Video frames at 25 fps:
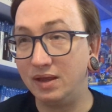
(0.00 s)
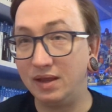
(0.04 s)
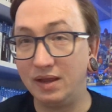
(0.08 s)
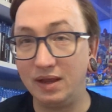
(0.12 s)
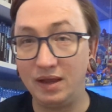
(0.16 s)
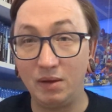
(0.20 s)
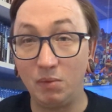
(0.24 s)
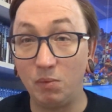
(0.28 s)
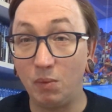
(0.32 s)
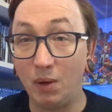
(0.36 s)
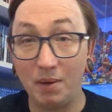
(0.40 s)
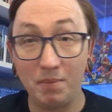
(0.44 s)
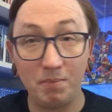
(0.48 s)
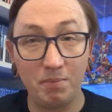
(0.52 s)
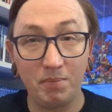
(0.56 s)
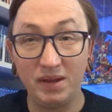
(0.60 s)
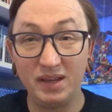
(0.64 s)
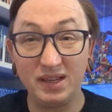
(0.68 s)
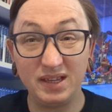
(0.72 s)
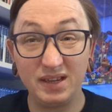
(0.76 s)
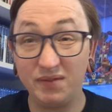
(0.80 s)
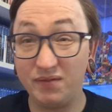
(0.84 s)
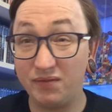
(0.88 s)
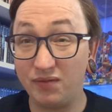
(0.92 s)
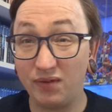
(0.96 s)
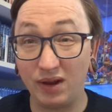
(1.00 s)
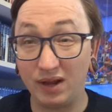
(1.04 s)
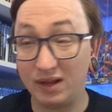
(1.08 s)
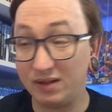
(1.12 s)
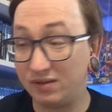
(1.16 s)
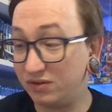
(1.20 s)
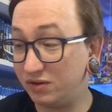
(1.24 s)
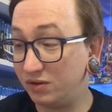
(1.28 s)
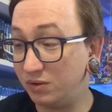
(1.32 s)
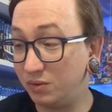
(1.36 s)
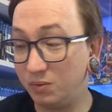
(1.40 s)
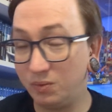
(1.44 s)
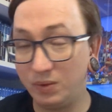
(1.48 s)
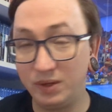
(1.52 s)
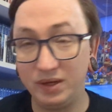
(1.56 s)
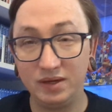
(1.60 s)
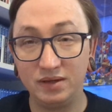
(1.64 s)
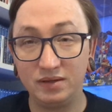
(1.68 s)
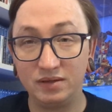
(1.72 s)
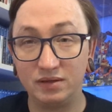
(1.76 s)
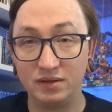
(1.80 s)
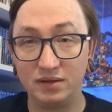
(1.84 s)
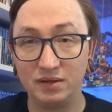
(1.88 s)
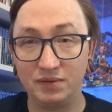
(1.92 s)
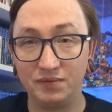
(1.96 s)
it went missing for like 2
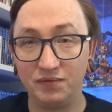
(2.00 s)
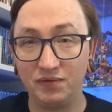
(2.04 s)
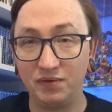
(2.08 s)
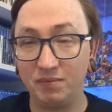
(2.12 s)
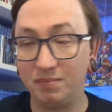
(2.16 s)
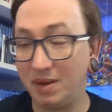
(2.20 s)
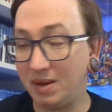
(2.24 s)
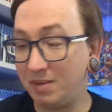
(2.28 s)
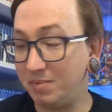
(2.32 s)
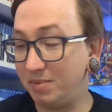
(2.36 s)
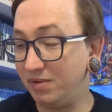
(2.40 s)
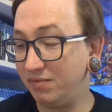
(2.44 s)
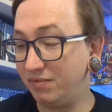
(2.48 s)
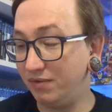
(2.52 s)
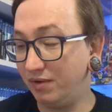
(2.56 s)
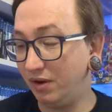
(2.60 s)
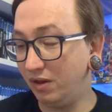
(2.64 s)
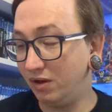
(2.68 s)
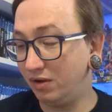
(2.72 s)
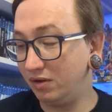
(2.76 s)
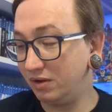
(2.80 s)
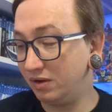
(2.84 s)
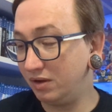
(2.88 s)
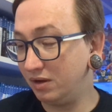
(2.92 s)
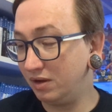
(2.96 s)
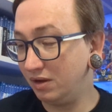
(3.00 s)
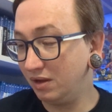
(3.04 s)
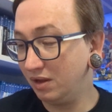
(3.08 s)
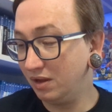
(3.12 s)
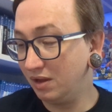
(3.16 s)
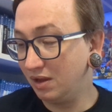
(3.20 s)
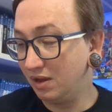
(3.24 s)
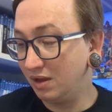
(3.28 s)
weeks or something, maybe even longer.